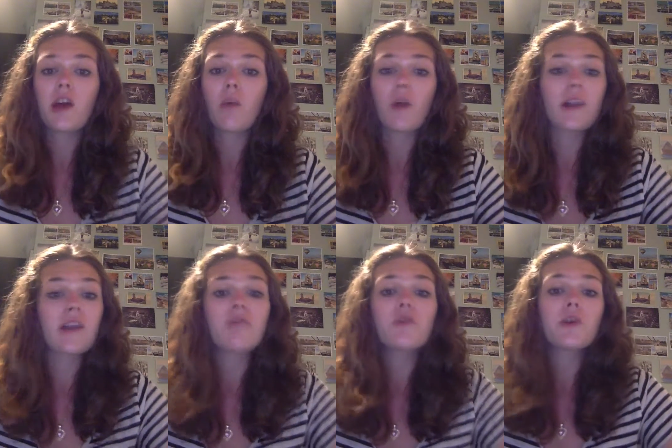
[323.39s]
I want to
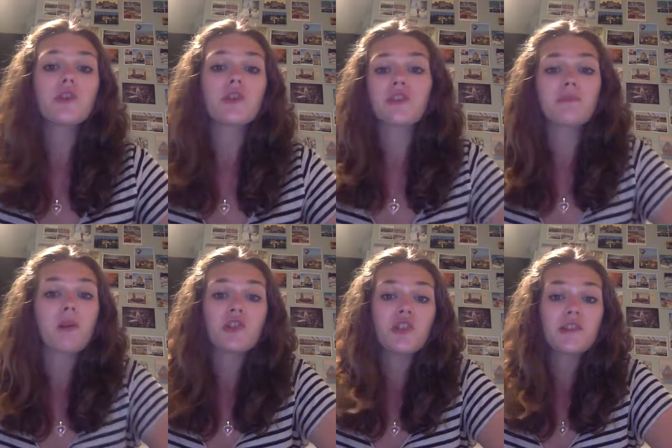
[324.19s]
give to it just as
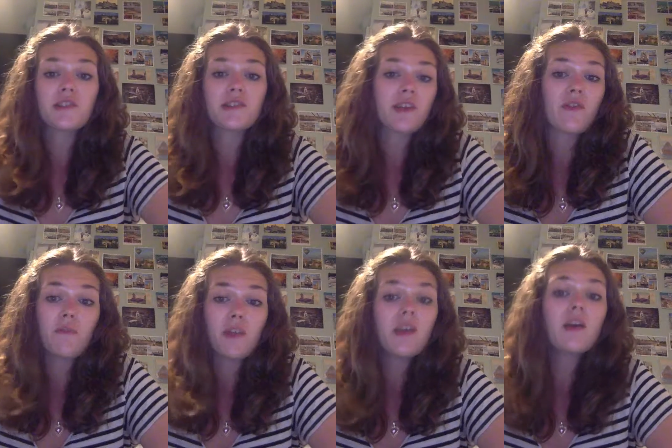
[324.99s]
much as it's given
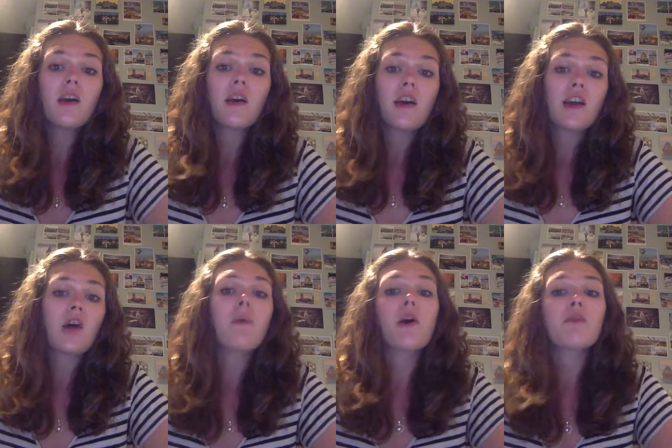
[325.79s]
me and
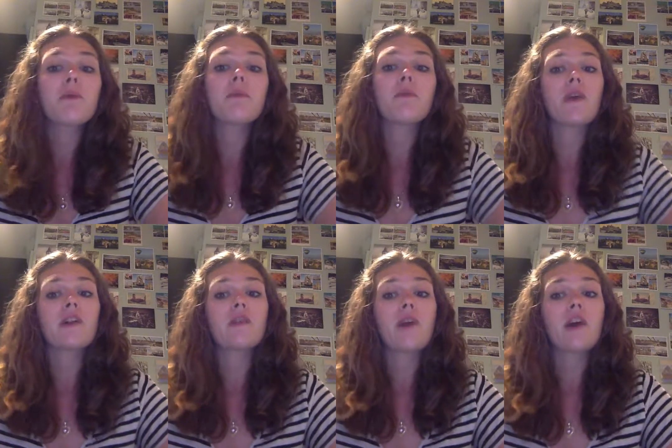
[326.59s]
help other people find
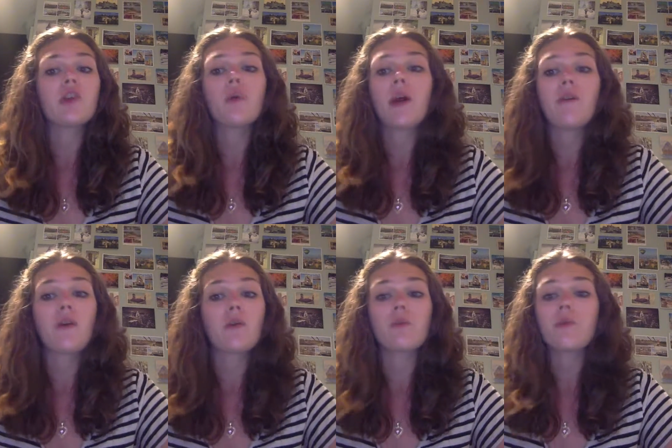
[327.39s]
the value I
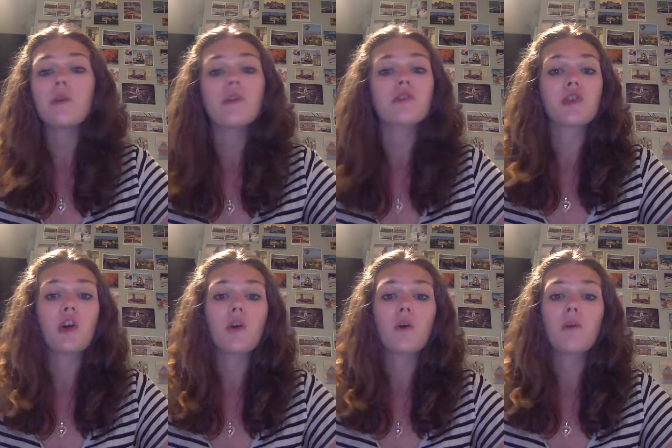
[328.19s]
found 3 years
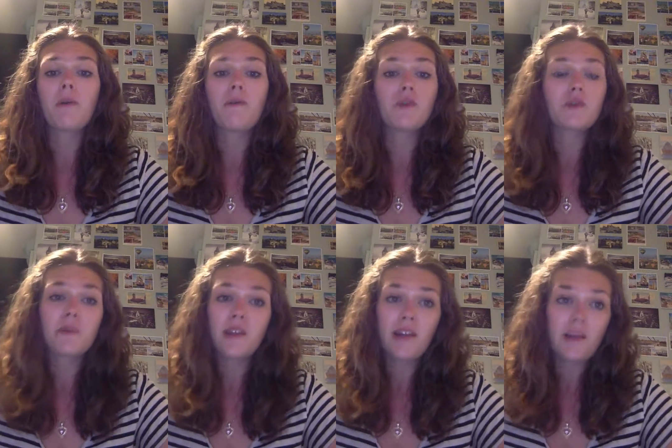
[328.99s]
ago on my first
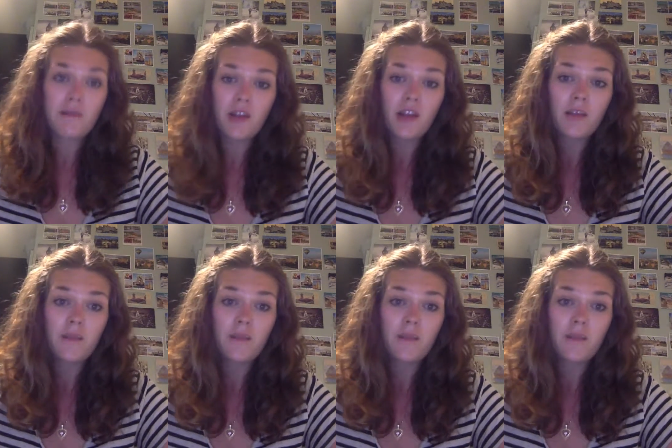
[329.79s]
Monday night meeting.